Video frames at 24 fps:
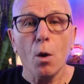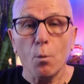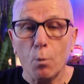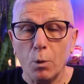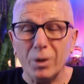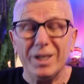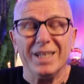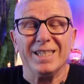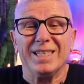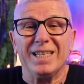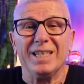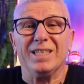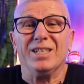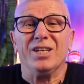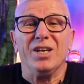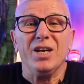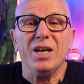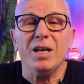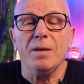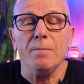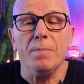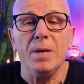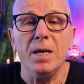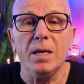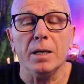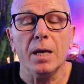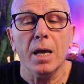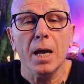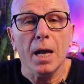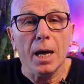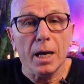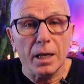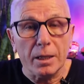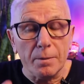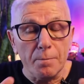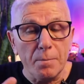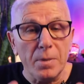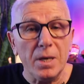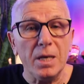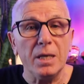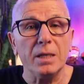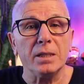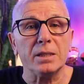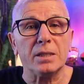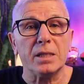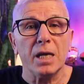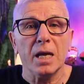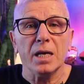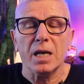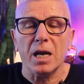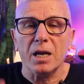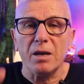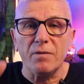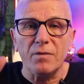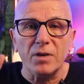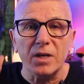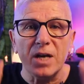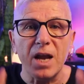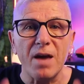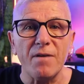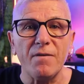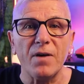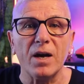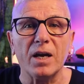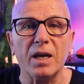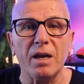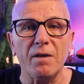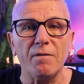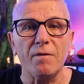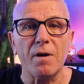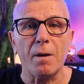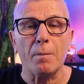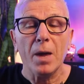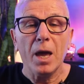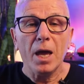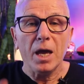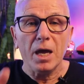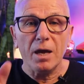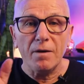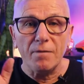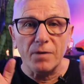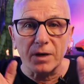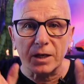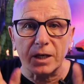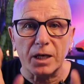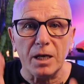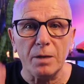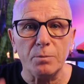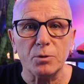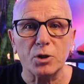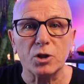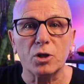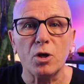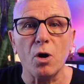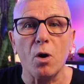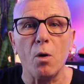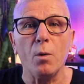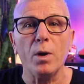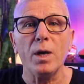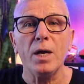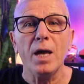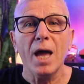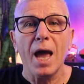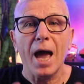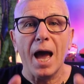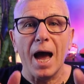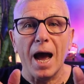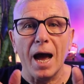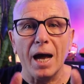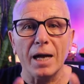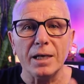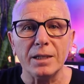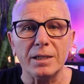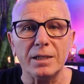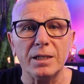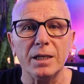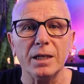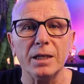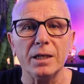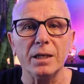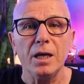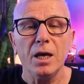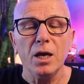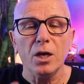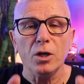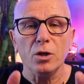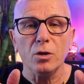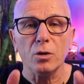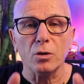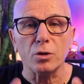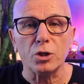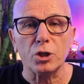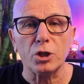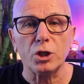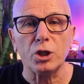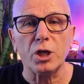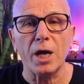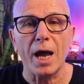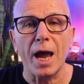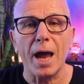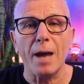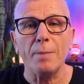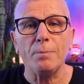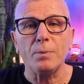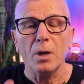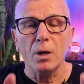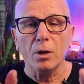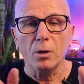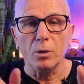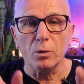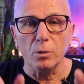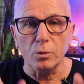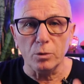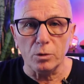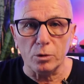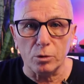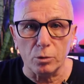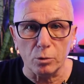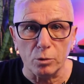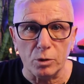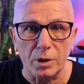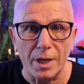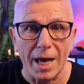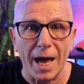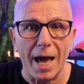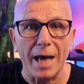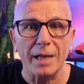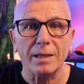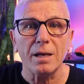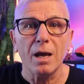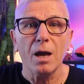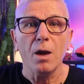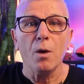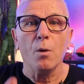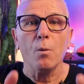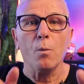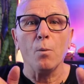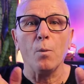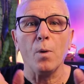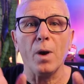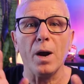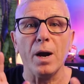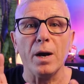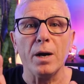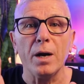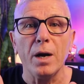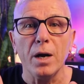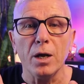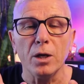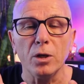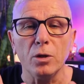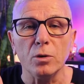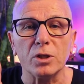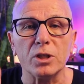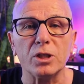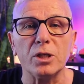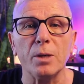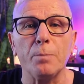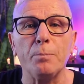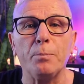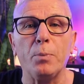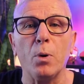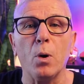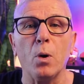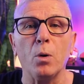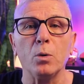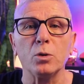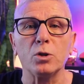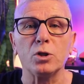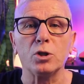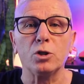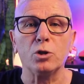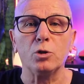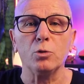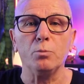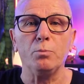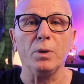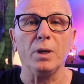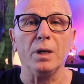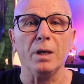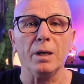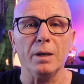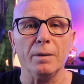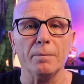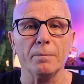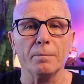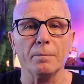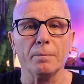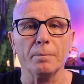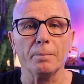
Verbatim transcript: What does it really mean? It means that he will never give up. He will keeps going until you shape into that where you're supposed to be.